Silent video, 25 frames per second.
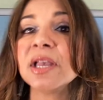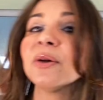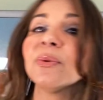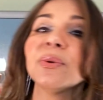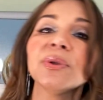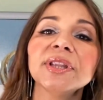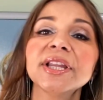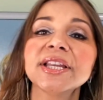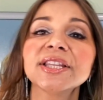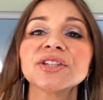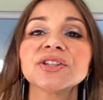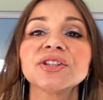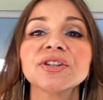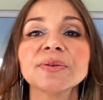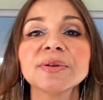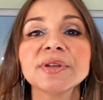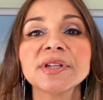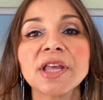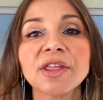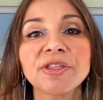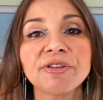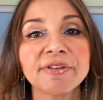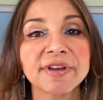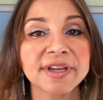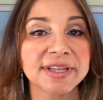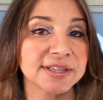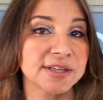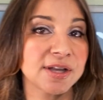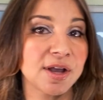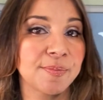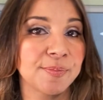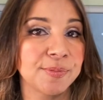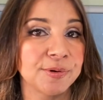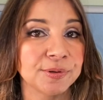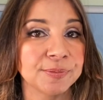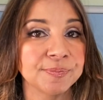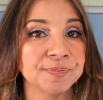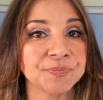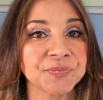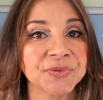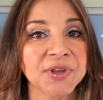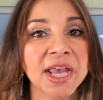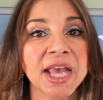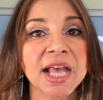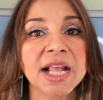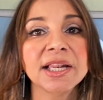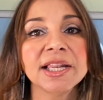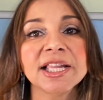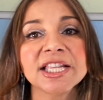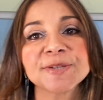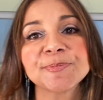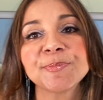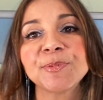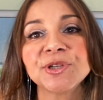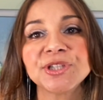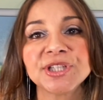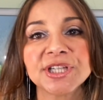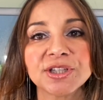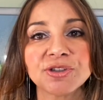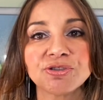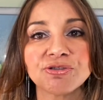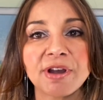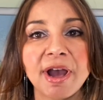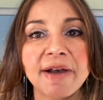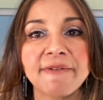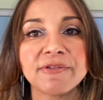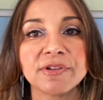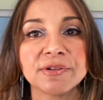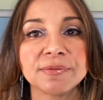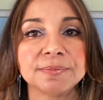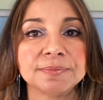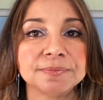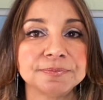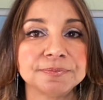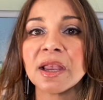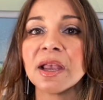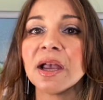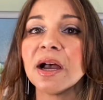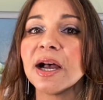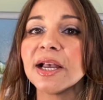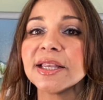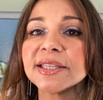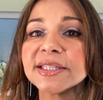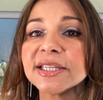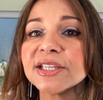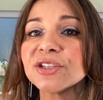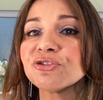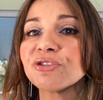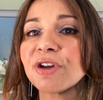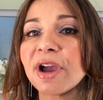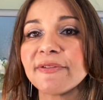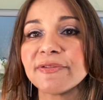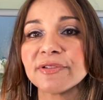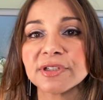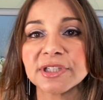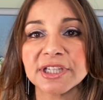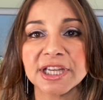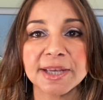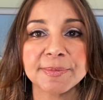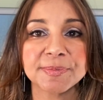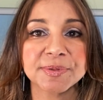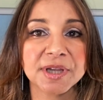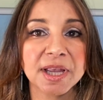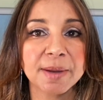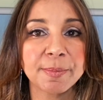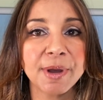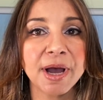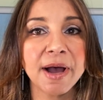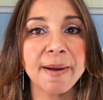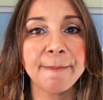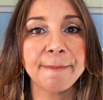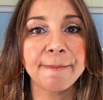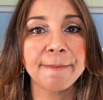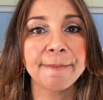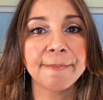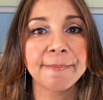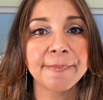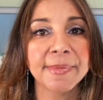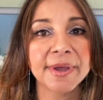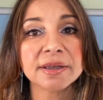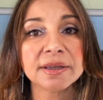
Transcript: Well, let's do another example. Let's put in travel. I see travel tips come up.